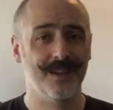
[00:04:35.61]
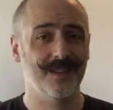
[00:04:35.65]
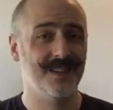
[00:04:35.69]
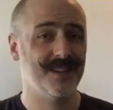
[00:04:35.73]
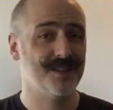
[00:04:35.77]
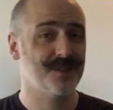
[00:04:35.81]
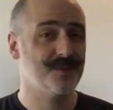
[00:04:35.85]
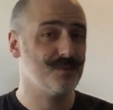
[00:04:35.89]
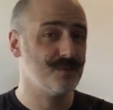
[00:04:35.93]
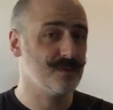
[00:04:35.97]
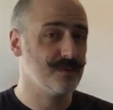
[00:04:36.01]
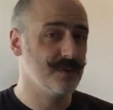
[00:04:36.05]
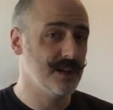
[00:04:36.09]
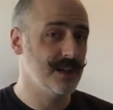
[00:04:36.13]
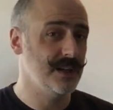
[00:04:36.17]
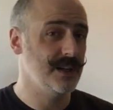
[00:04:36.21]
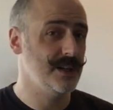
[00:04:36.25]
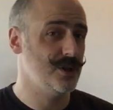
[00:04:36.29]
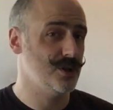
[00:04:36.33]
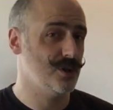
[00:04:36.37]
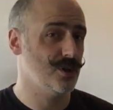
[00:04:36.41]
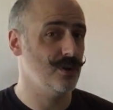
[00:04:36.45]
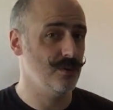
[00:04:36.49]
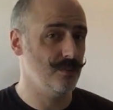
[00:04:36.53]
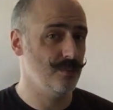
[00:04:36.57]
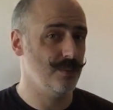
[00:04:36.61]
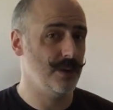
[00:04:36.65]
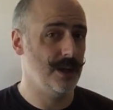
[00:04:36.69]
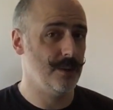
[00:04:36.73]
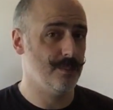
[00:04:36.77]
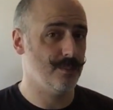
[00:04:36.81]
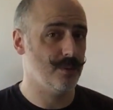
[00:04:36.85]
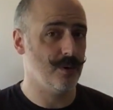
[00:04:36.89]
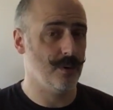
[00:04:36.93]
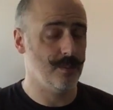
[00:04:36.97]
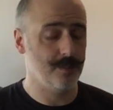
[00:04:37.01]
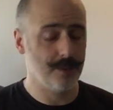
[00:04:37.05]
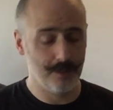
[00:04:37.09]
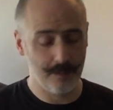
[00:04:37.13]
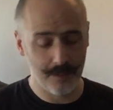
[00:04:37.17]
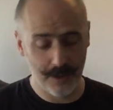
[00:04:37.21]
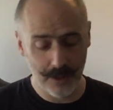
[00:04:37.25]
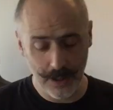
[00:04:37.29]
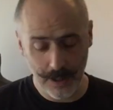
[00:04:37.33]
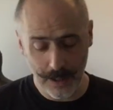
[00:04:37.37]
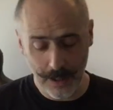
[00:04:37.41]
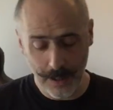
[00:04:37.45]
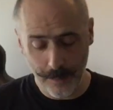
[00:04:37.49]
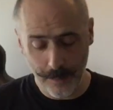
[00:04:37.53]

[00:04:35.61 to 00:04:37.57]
this really shouldn't be a problem.